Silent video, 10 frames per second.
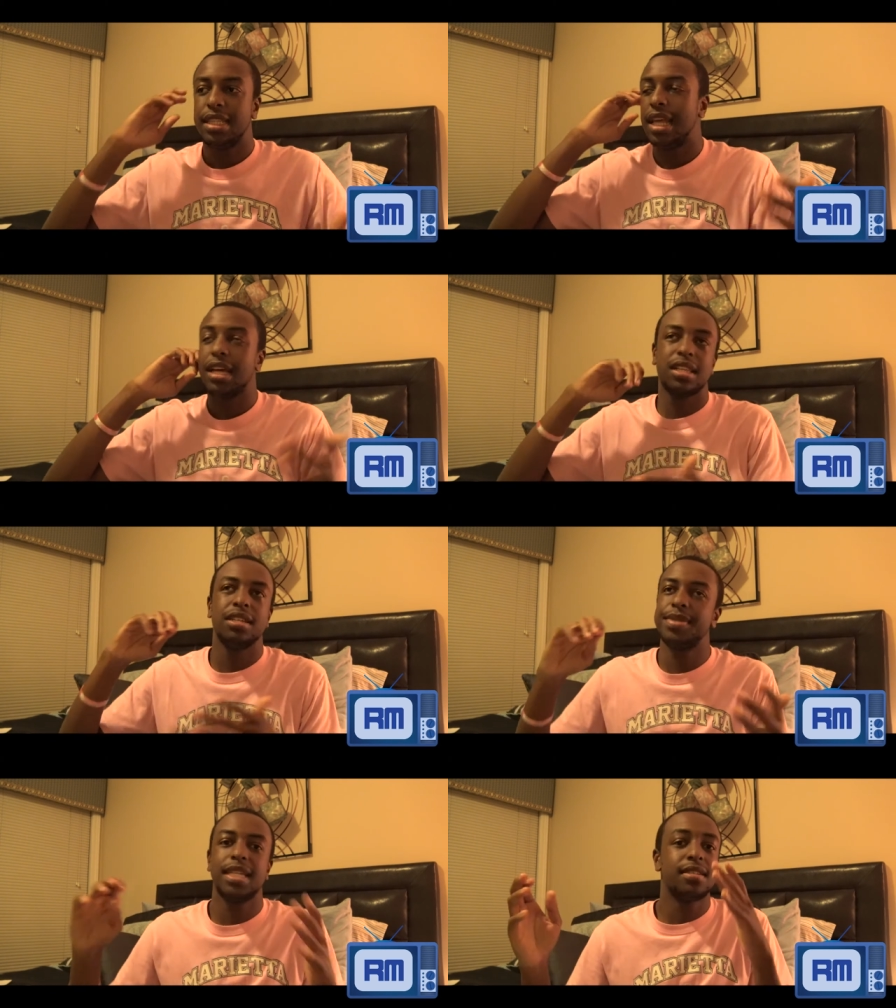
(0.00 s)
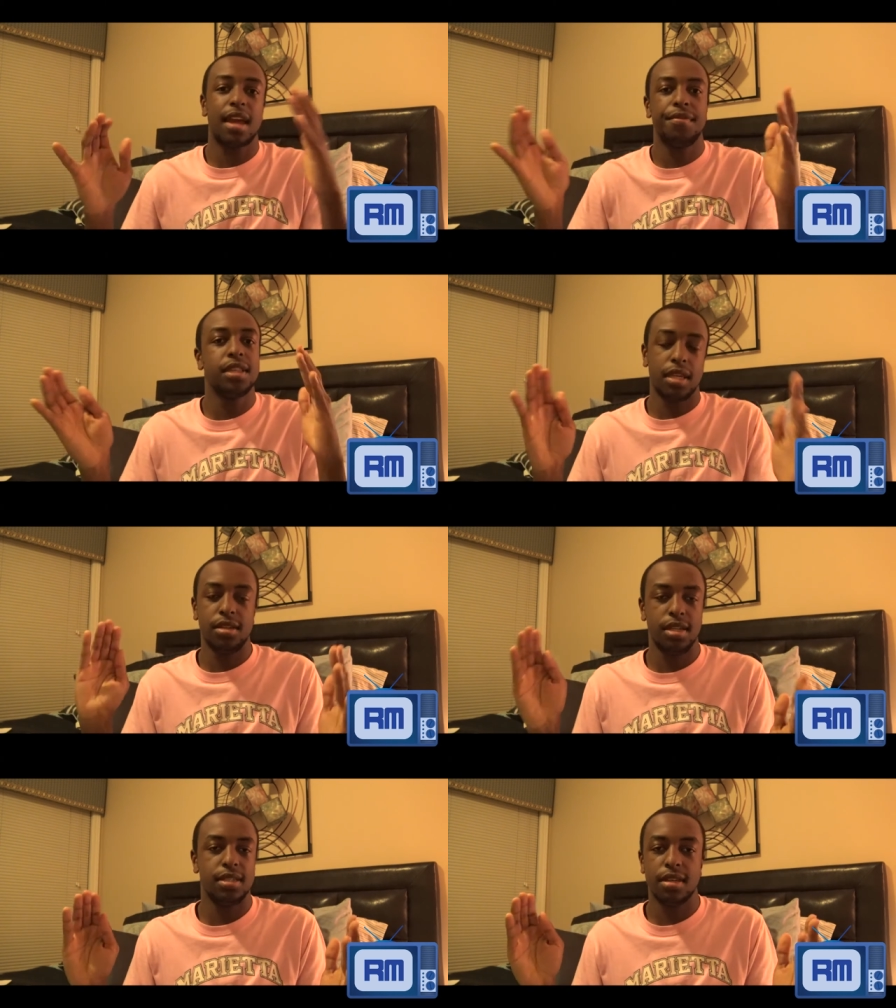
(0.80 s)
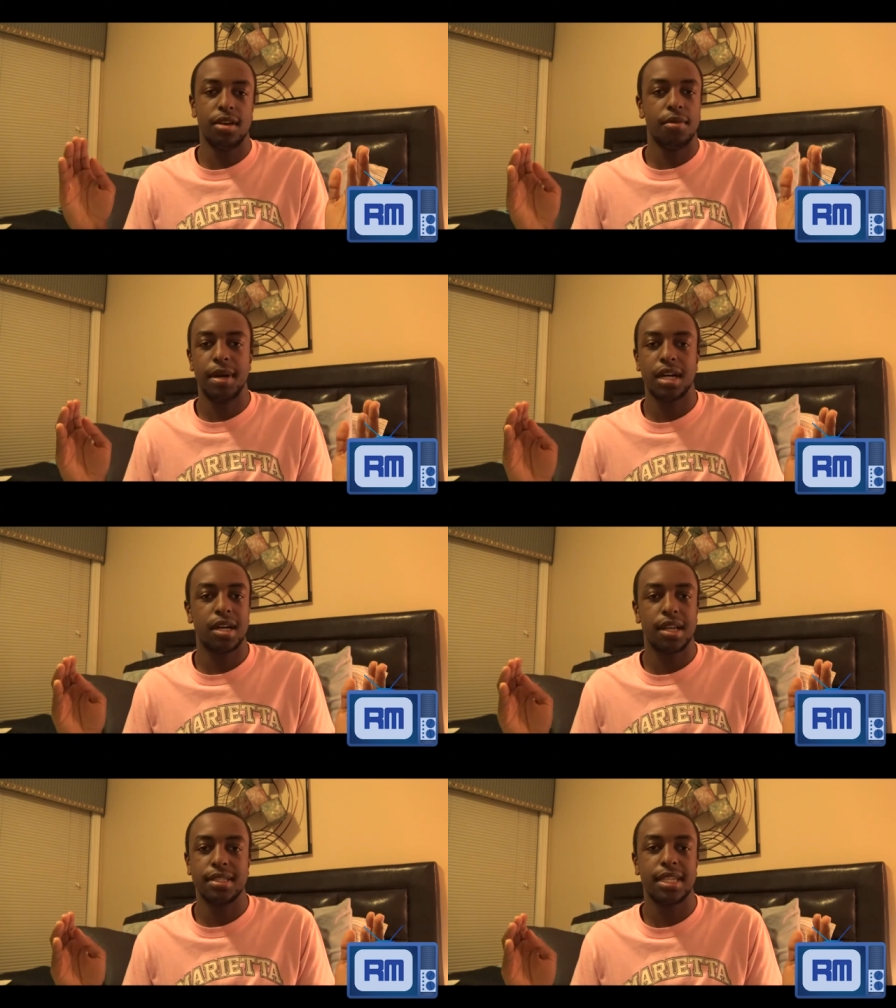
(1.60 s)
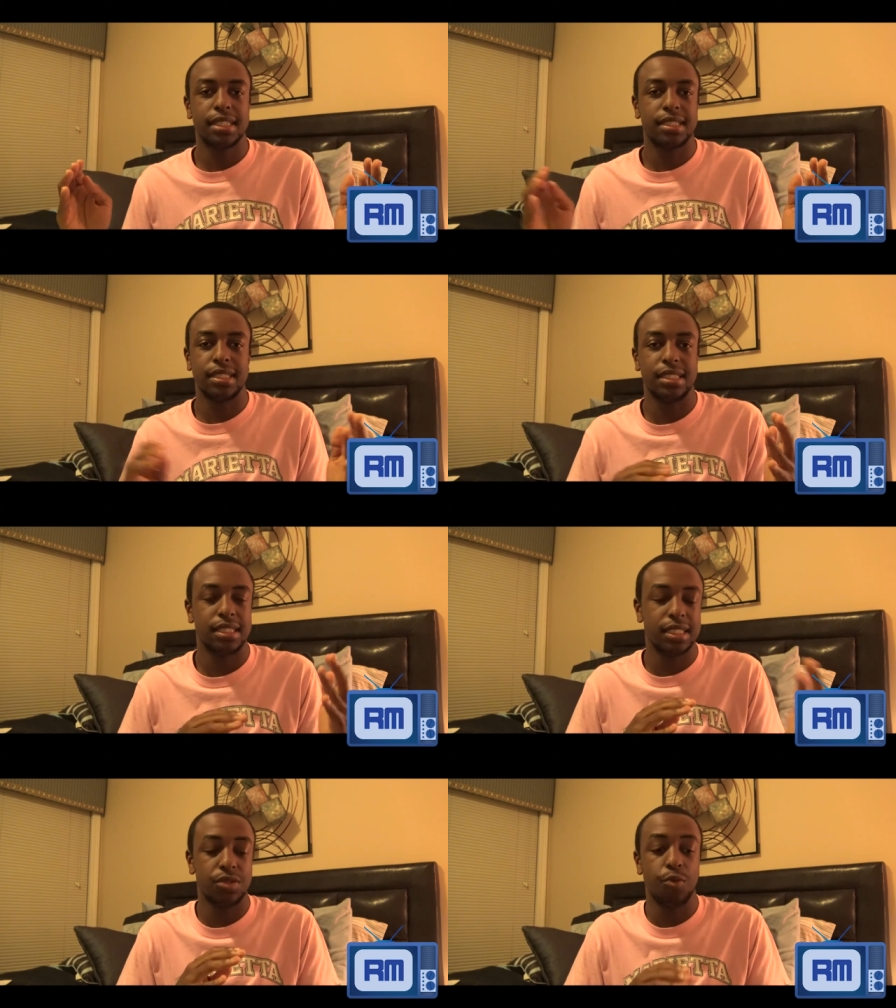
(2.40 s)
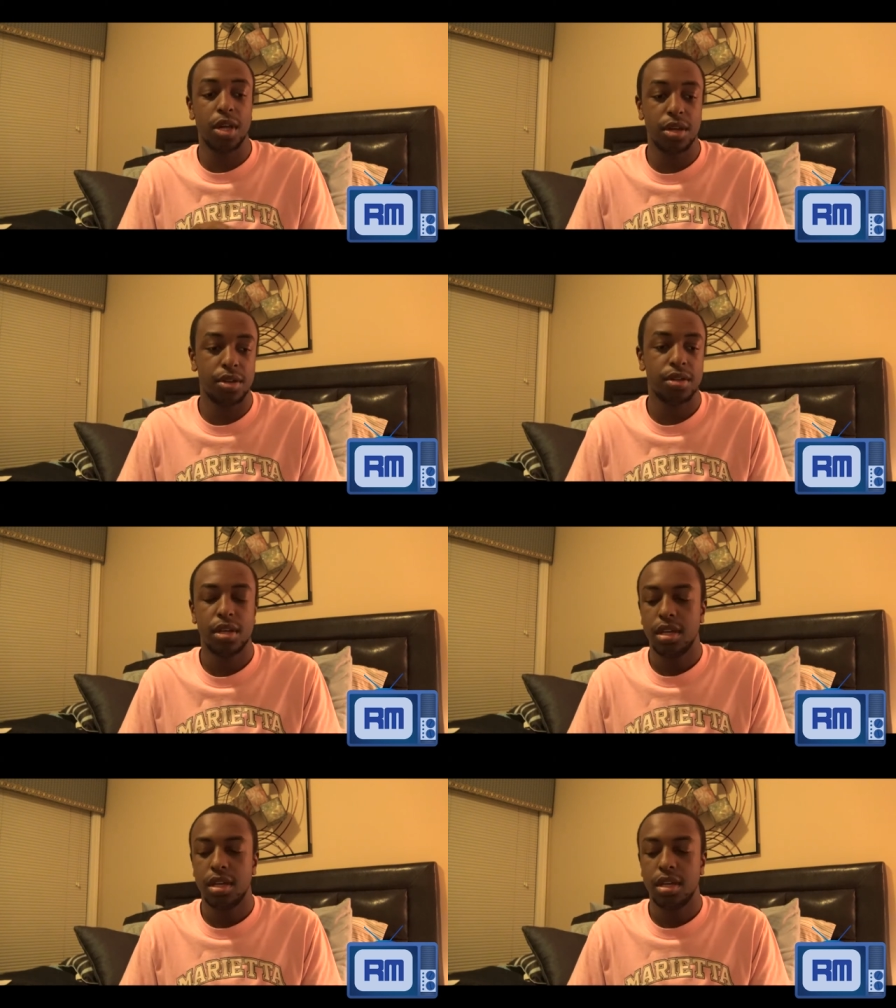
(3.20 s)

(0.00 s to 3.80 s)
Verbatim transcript: That clip says everything you need to know about Collin Sexton and his will